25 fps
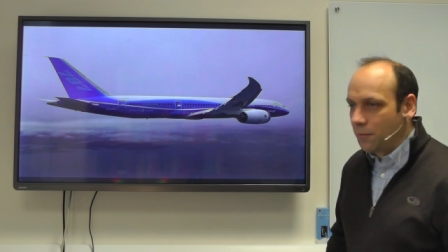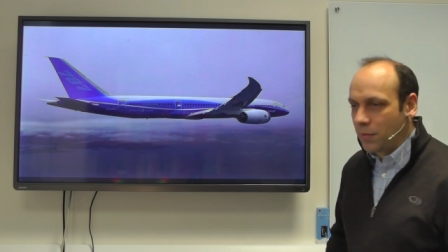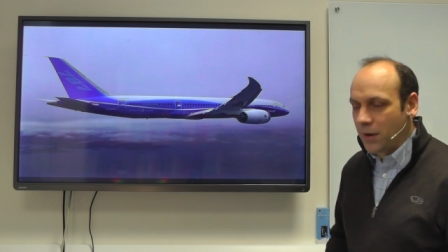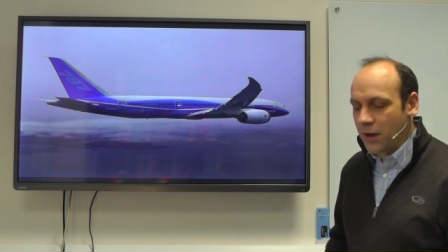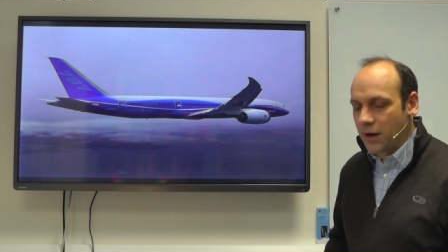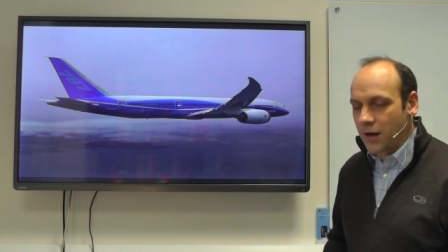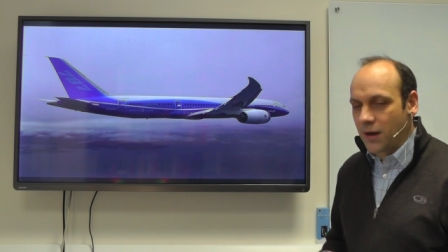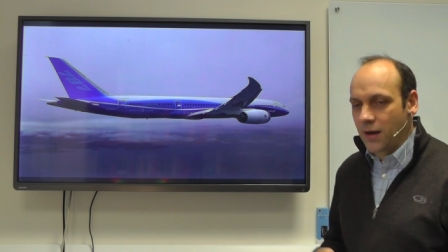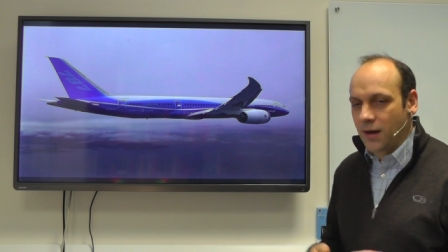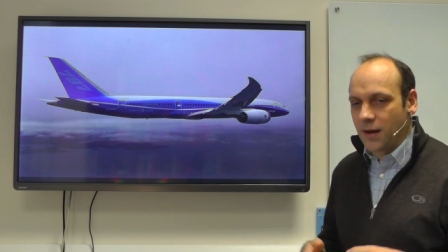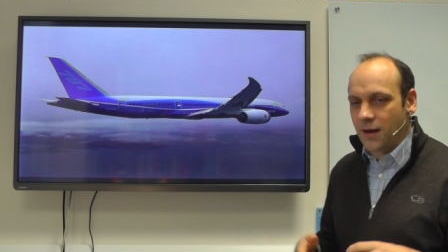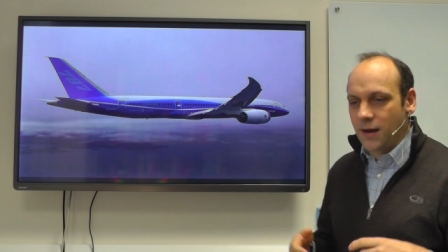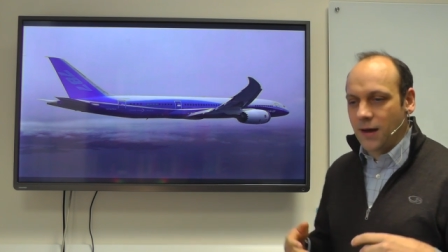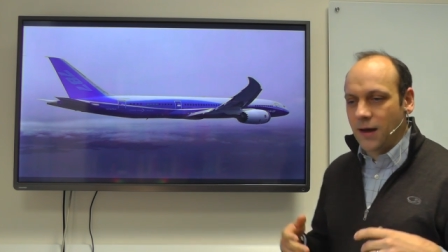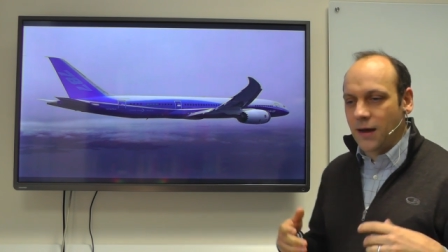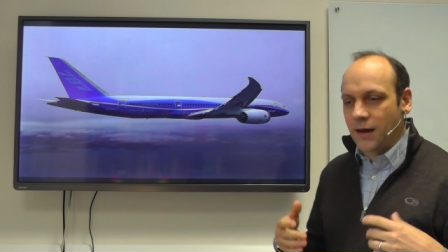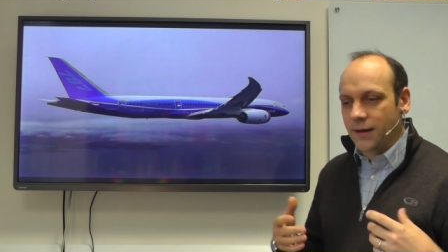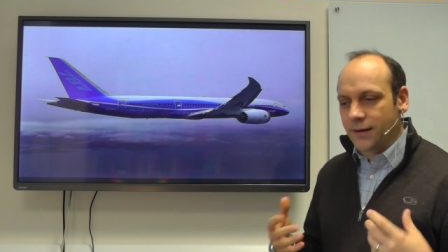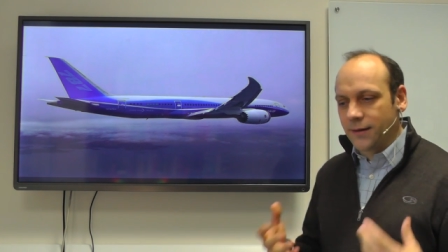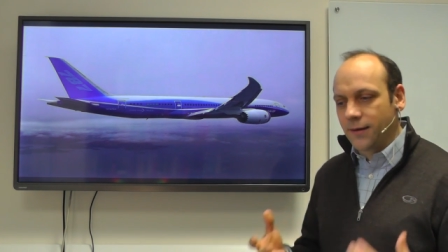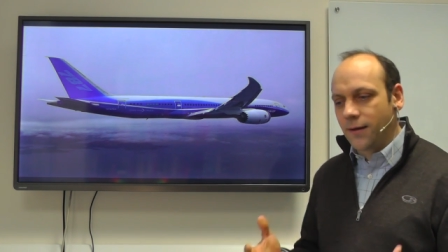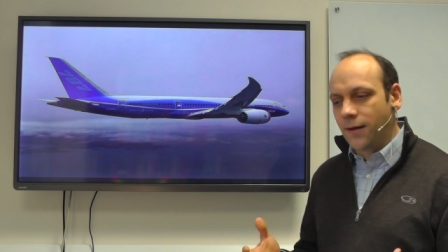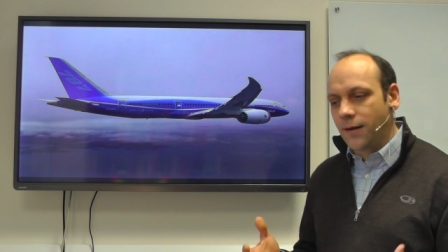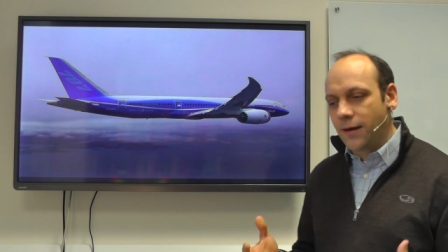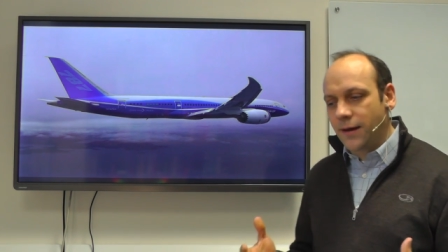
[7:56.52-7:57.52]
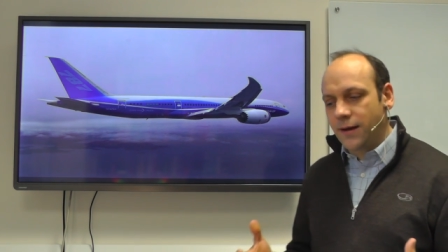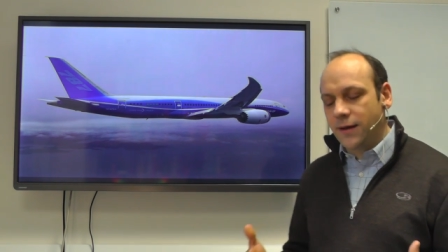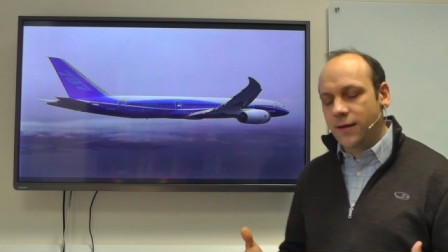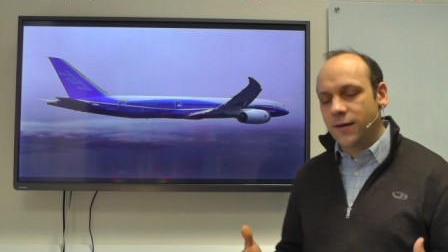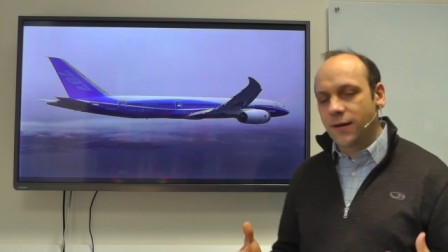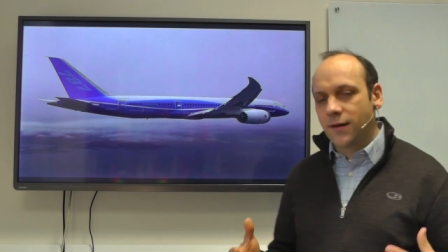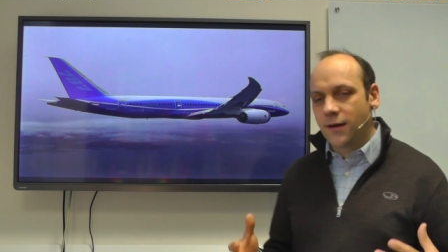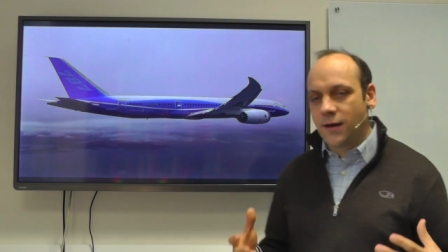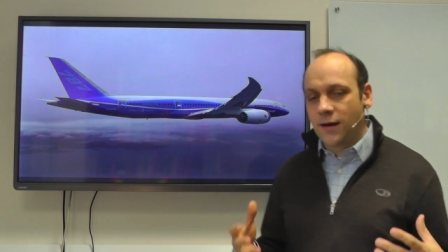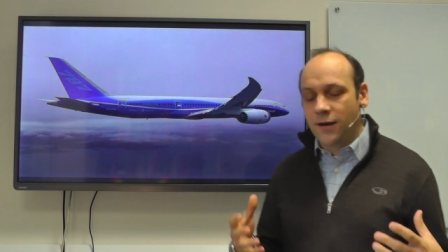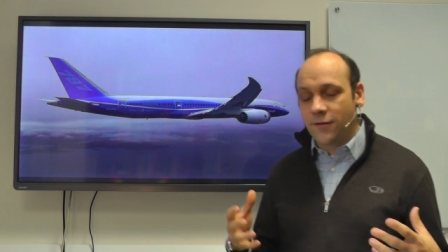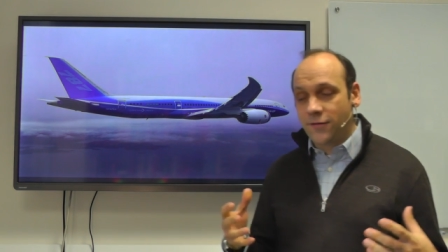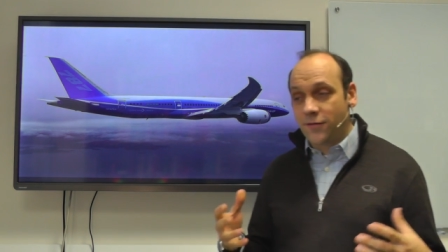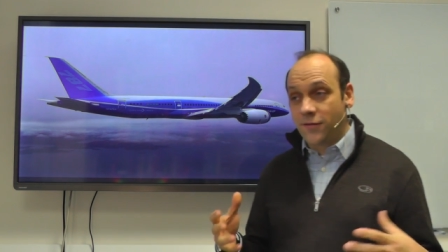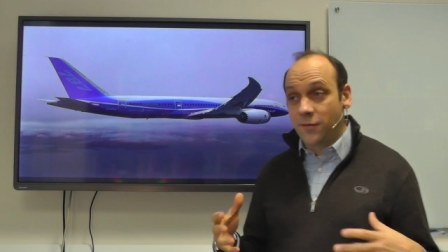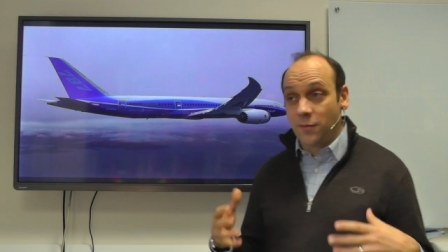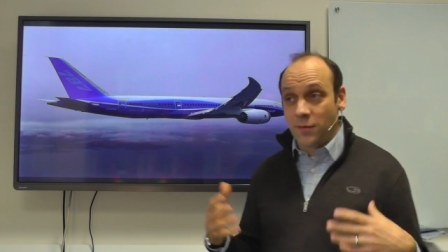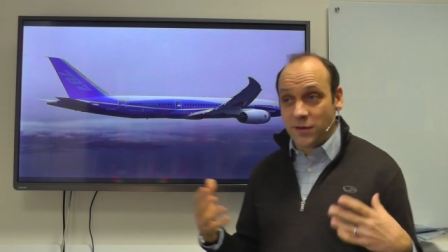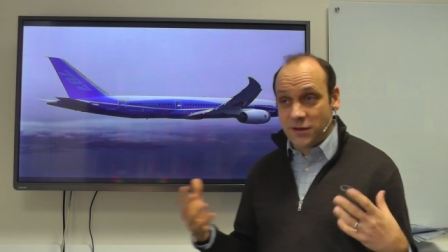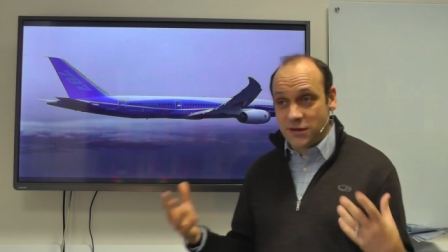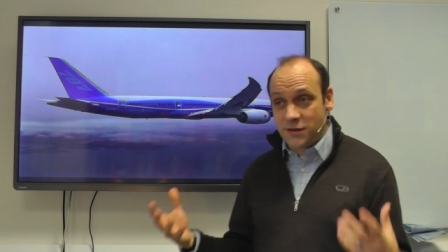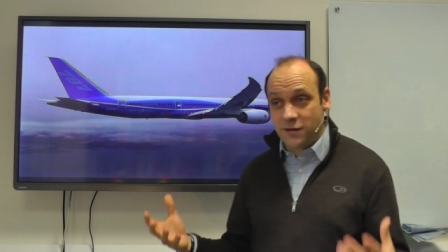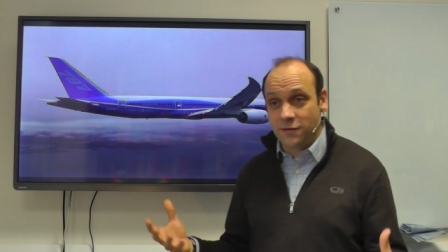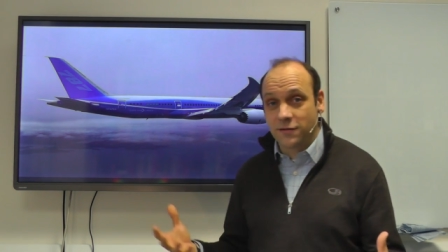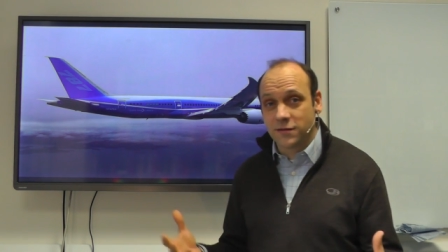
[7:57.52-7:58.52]
but uh, unlike uh, from
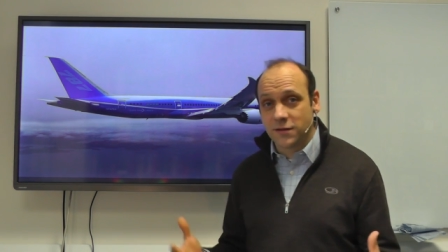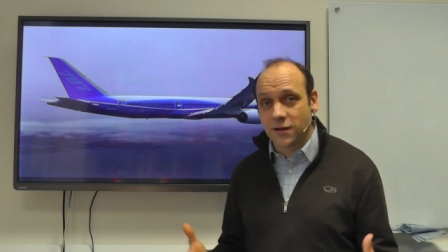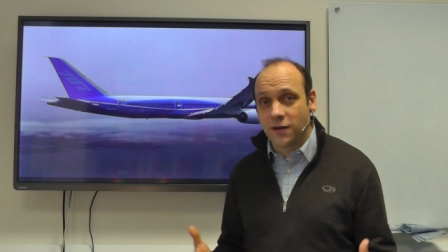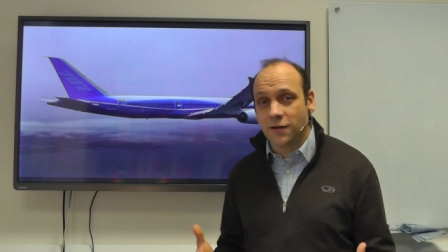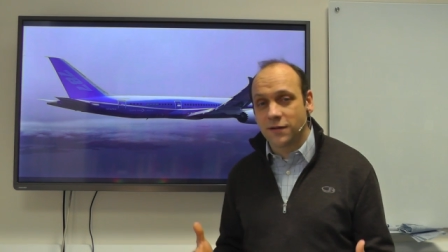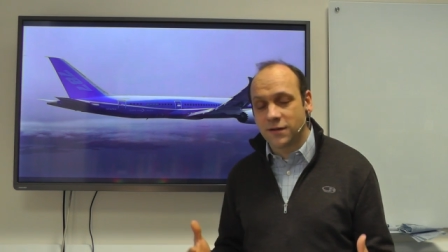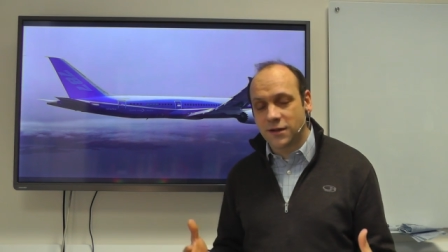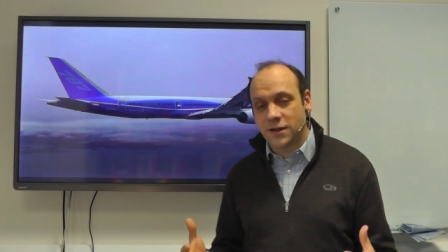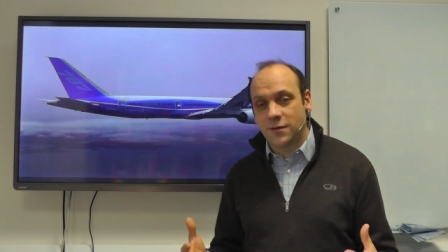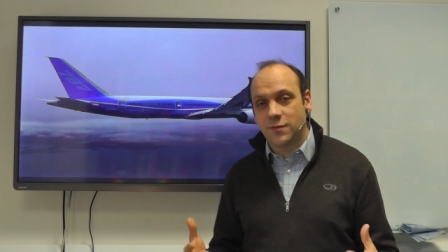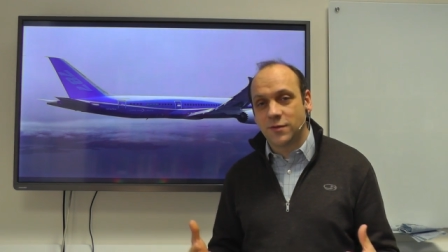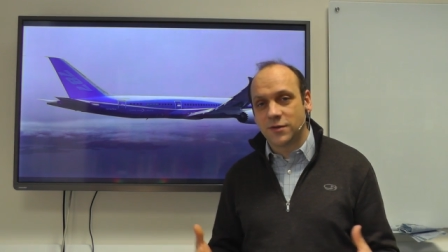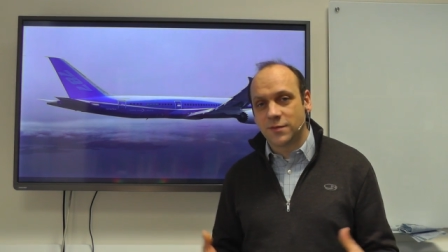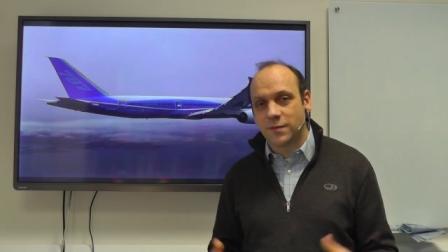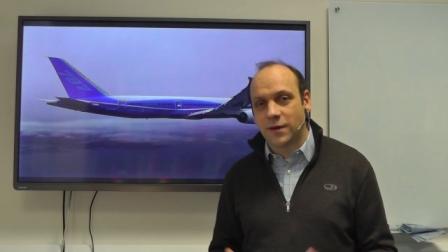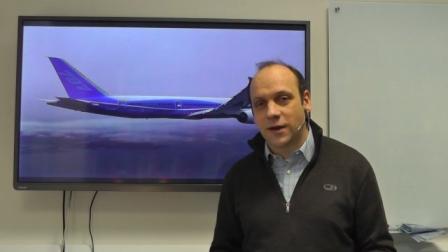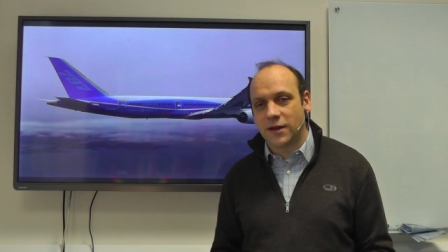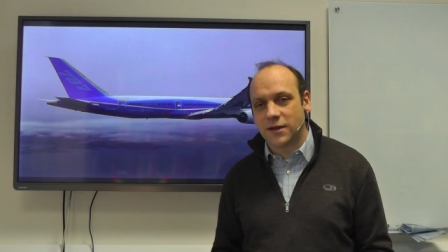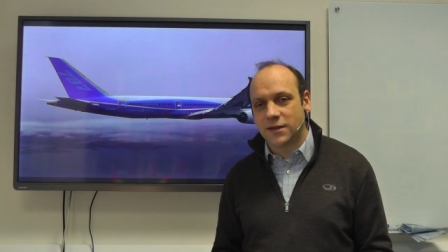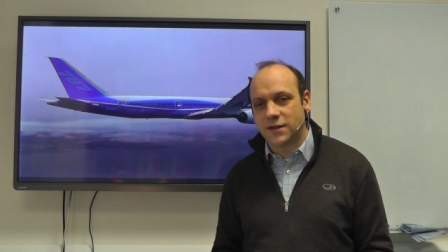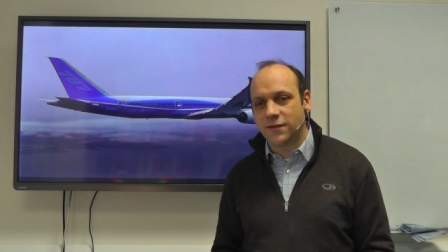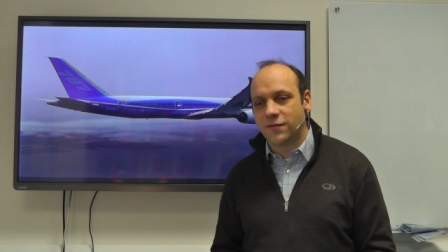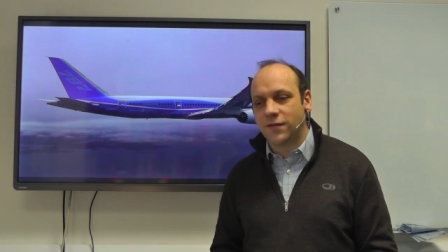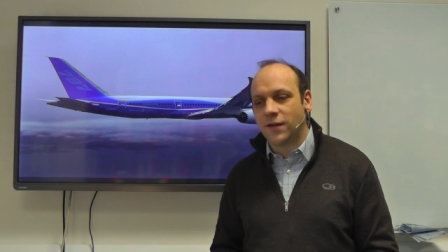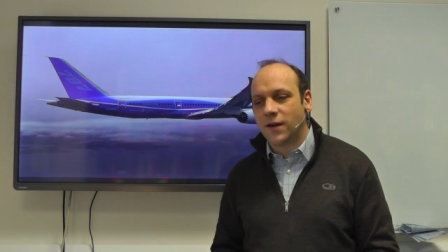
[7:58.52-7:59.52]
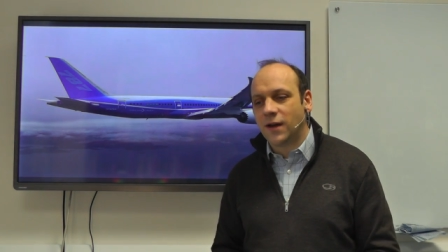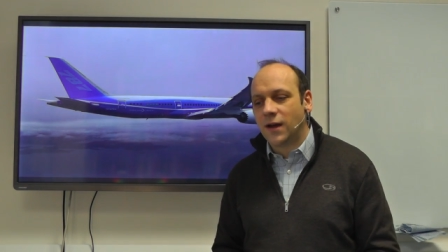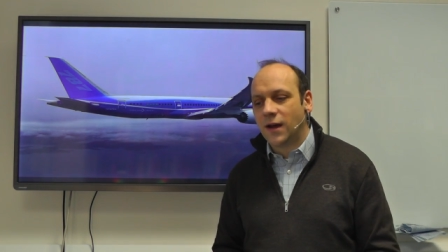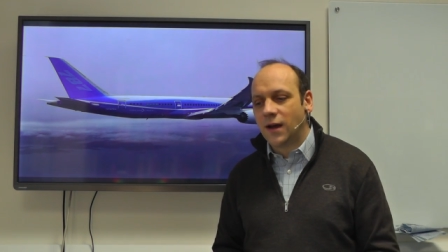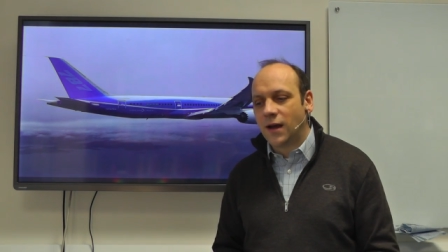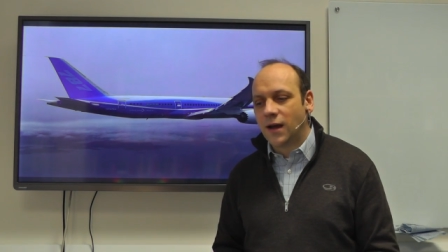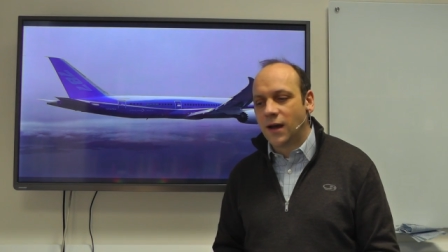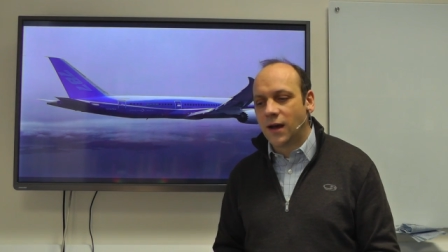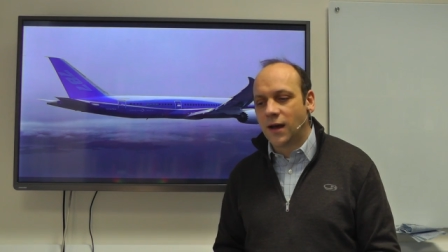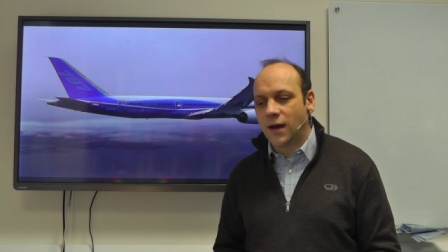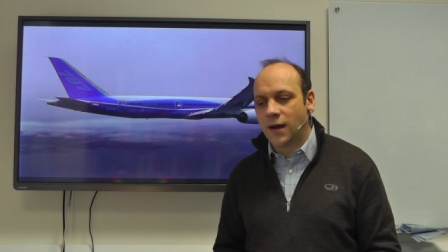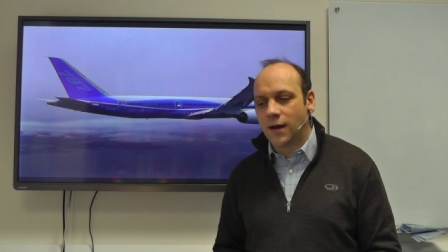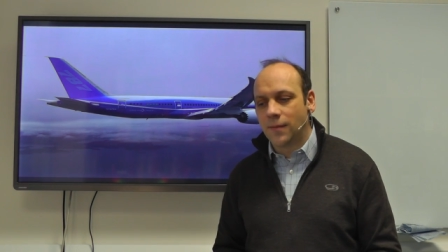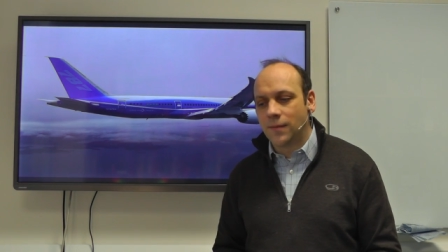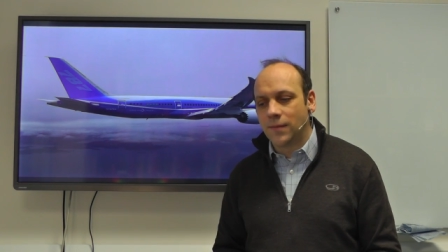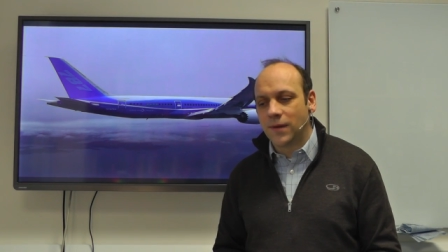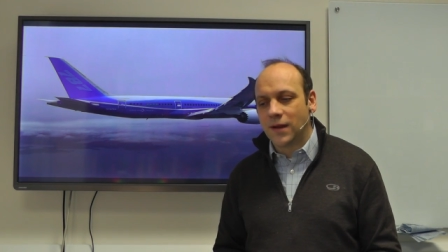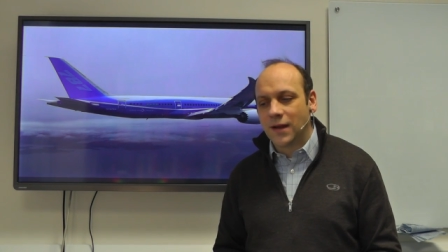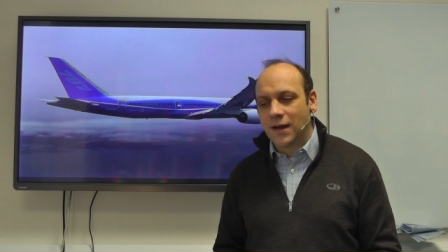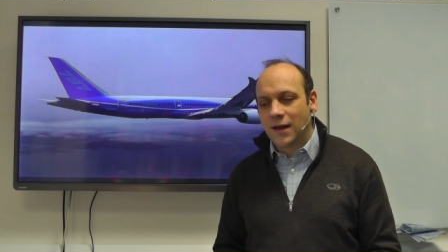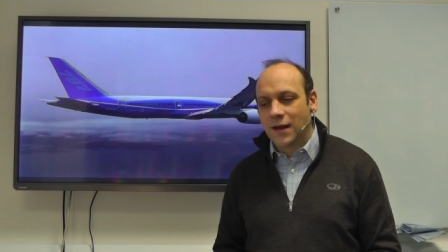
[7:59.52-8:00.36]
materials R&D perspective, um,